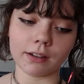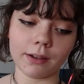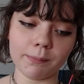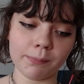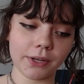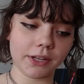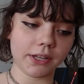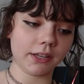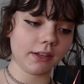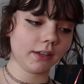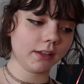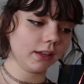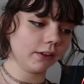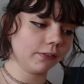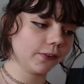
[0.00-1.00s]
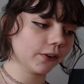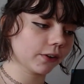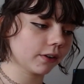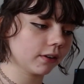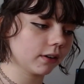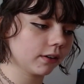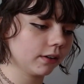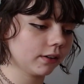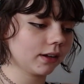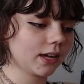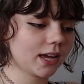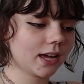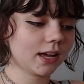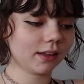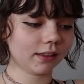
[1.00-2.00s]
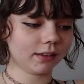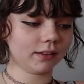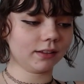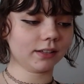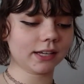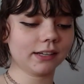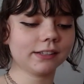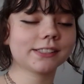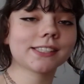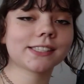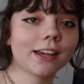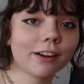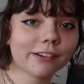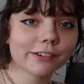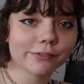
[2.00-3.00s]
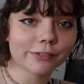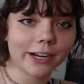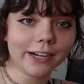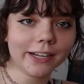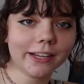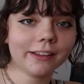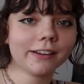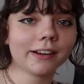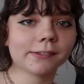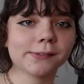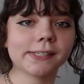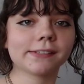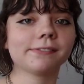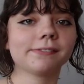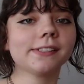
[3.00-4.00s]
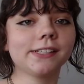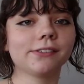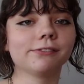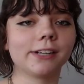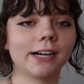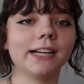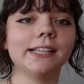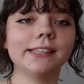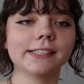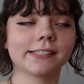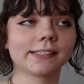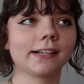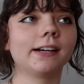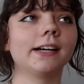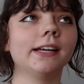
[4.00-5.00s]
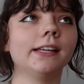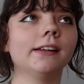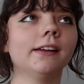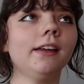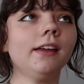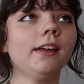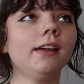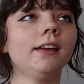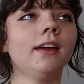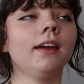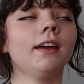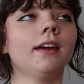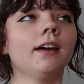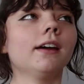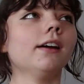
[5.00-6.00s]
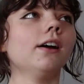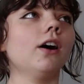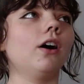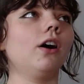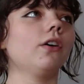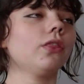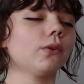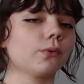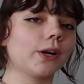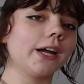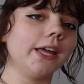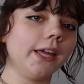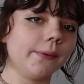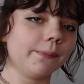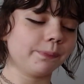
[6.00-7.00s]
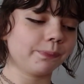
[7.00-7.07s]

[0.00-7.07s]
But if you're kind of scared of riding it, I would definitely ride this side on the right,